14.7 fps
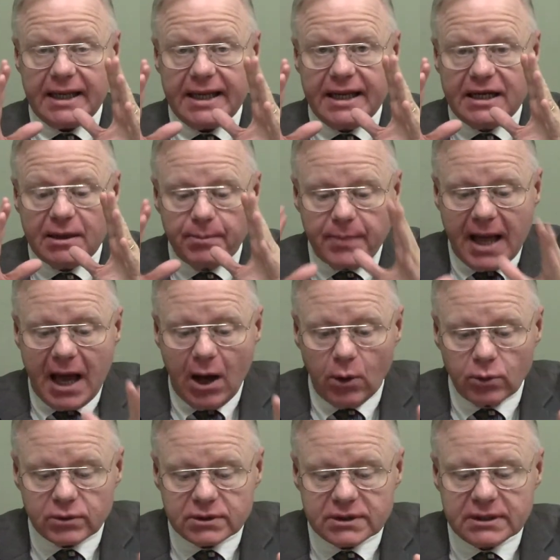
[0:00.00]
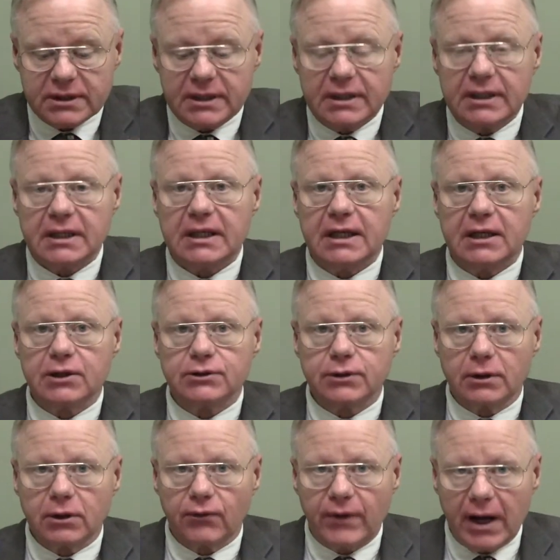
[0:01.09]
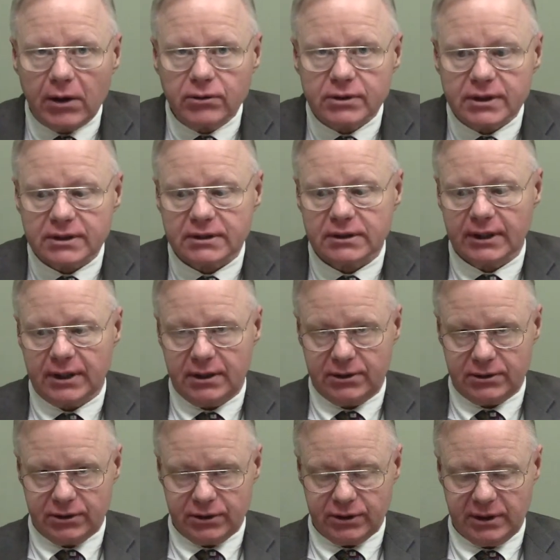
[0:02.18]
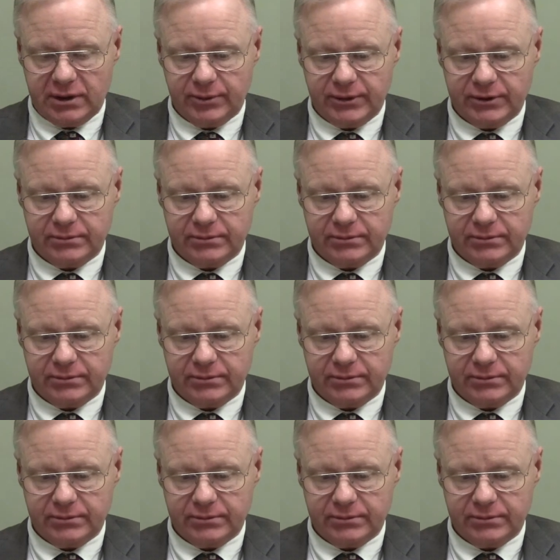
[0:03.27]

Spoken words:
It abounds. It is all around us, ladies and gentlemen.